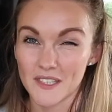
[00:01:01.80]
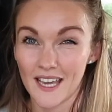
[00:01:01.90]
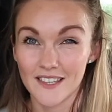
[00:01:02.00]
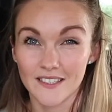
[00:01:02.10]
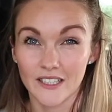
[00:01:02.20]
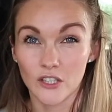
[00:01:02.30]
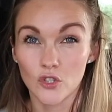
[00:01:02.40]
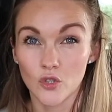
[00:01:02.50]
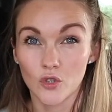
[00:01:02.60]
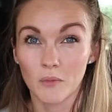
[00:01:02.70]
tasting
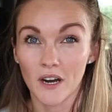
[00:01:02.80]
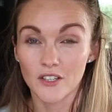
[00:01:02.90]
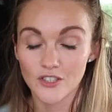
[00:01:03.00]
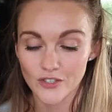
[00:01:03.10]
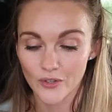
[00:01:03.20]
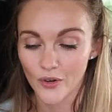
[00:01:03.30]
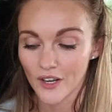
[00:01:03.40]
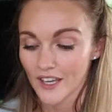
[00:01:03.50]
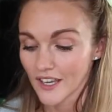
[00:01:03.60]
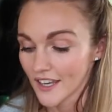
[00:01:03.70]
it too much. So
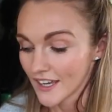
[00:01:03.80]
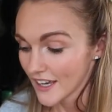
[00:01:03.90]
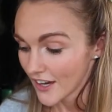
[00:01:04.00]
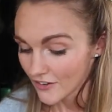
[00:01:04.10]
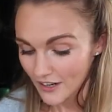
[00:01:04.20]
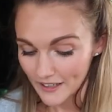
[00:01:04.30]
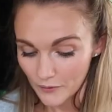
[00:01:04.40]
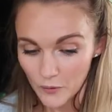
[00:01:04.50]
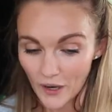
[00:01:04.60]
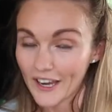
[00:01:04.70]
right,
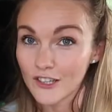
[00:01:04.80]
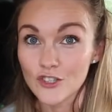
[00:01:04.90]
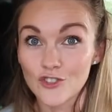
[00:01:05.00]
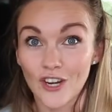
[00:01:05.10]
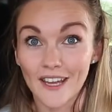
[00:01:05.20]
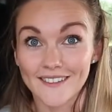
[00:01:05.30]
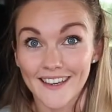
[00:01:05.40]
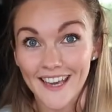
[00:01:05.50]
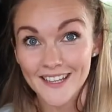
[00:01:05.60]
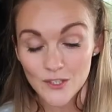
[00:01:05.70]
we'll get straight
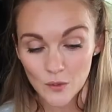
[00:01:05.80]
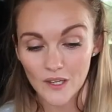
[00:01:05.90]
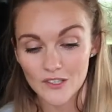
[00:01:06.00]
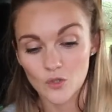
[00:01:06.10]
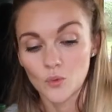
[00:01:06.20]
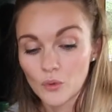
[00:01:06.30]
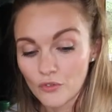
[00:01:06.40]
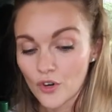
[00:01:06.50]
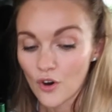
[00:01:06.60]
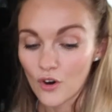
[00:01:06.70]
into it. So
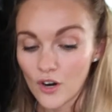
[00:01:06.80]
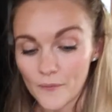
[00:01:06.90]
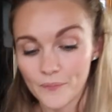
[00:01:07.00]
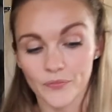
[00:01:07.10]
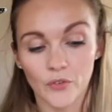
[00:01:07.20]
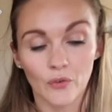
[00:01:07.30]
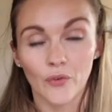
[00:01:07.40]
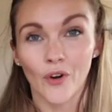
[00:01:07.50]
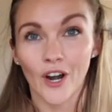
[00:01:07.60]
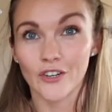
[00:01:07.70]
we've got
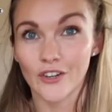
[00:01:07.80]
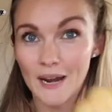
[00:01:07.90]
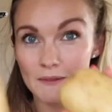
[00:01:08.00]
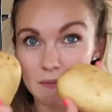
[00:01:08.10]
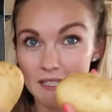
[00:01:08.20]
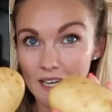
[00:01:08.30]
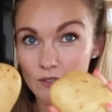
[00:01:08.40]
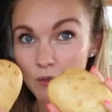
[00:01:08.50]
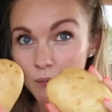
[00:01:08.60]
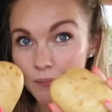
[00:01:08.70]
400 grams of
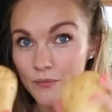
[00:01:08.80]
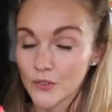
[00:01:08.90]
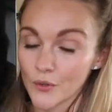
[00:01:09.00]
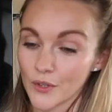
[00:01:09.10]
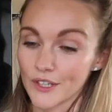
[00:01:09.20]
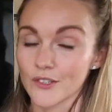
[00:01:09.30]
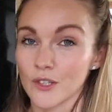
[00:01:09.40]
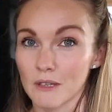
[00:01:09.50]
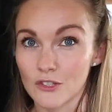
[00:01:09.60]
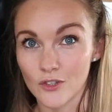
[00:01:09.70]
potato, so it's
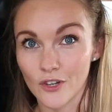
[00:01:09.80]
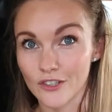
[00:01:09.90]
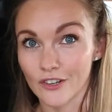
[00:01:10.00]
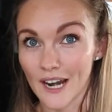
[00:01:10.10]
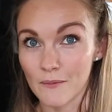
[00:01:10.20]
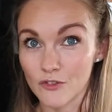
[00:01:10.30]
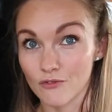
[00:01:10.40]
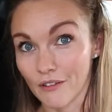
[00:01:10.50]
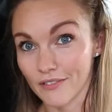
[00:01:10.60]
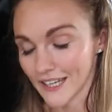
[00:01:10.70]
going to be 200 grams
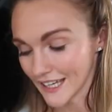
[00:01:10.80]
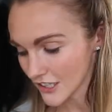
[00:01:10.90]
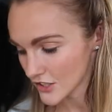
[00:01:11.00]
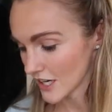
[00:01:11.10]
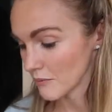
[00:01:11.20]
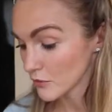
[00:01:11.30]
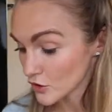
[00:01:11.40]
roughly each. I'm